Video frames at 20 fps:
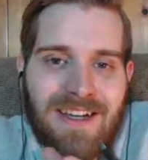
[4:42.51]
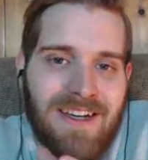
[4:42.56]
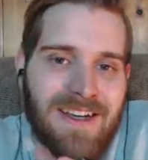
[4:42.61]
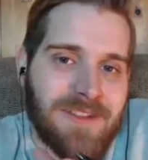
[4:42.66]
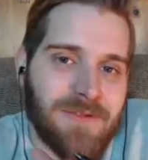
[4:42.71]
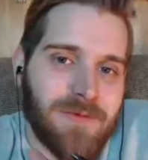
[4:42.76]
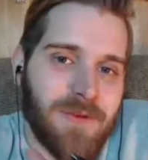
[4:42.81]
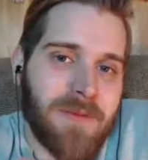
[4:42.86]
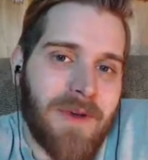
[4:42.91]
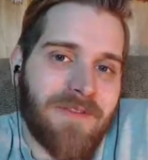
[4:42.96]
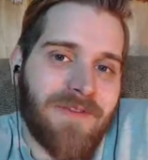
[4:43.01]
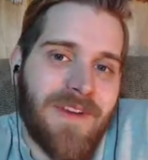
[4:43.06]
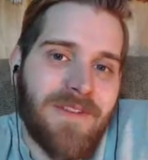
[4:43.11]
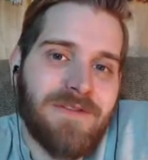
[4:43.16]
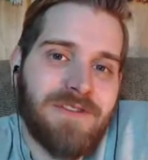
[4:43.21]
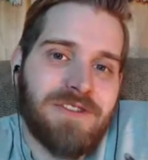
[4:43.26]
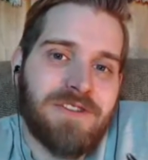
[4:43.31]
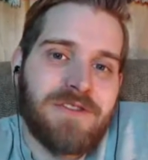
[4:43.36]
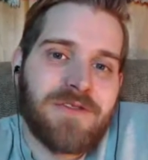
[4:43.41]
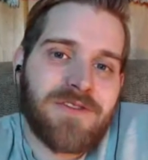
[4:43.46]
it's one of my
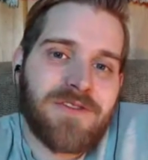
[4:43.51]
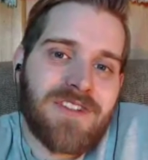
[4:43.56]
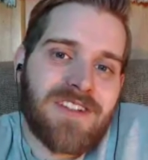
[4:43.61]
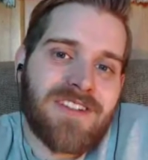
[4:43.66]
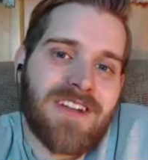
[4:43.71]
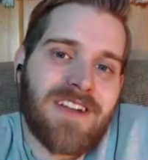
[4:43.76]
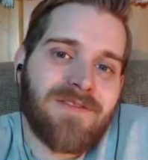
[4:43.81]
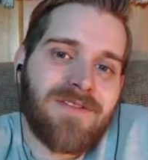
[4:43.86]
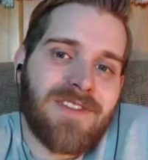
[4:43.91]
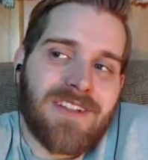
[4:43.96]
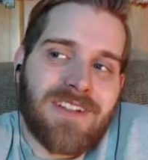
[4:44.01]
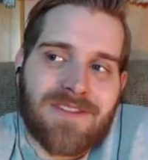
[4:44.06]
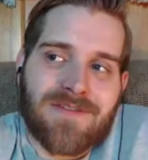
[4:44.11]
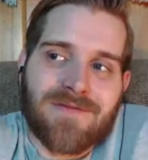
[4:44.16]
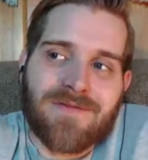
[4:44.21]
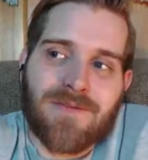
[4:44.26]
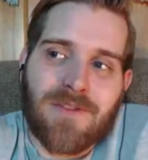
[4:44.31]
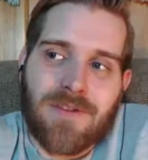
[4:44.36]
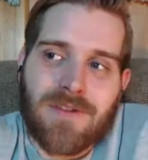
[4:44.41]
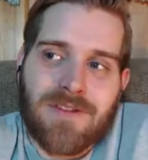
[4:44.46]
favorite shows on Netflix
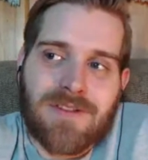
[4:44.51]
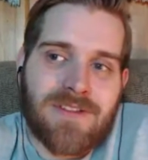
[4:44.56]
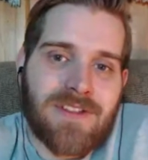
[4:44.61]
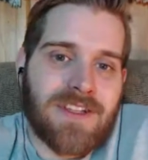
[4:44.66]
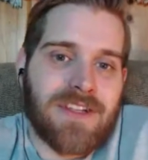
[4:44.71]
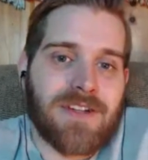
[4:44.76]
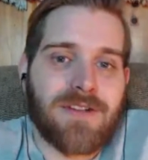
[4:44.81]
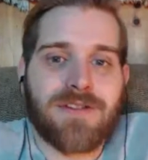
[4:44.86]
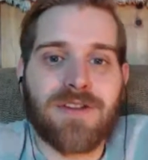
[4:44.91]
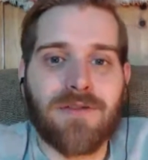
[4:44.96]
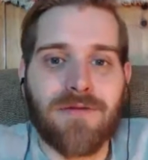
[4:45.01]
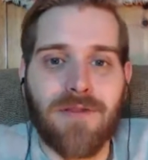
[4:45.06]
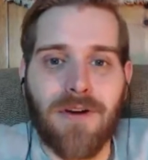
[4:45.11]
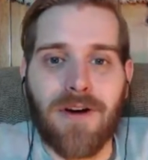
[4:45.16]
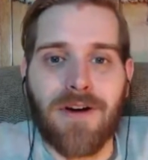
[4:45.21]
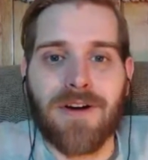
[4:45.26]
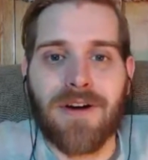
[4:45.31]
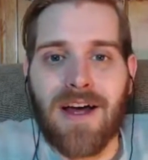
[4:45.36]
for the year so far.